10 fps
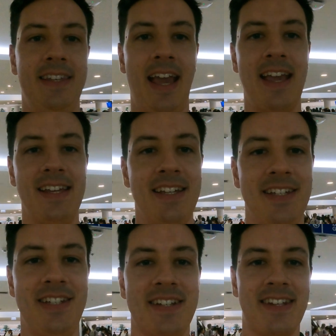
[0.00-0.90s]

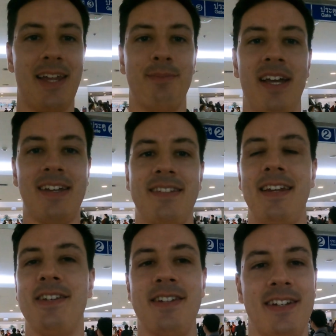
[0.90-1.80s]
Yay, just got my
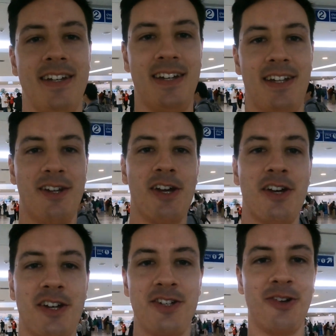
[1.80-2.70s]
extension.
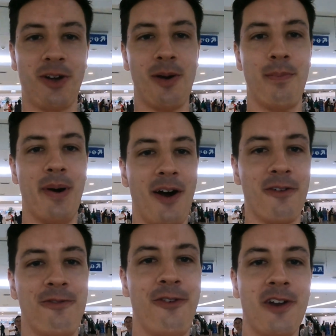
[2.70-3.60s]
Took
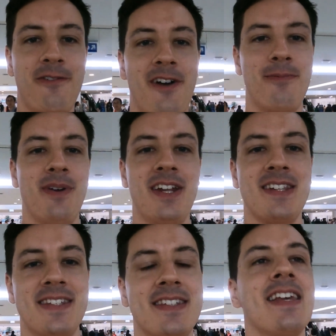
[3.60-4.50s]
about 45
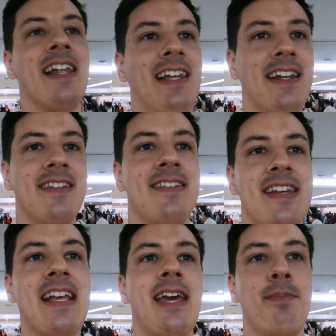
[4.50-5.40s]
minutes. Let's
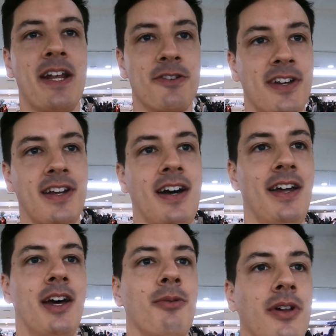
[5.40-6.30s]
get back to the car
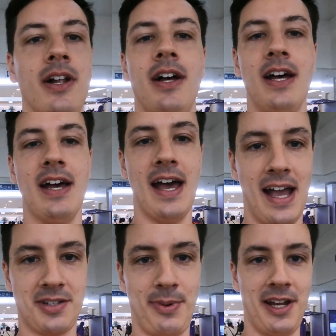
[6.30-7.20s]
and I'll
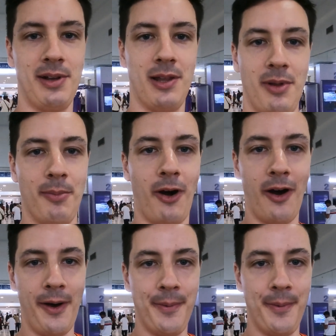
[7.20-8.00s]
explain it a little bit more.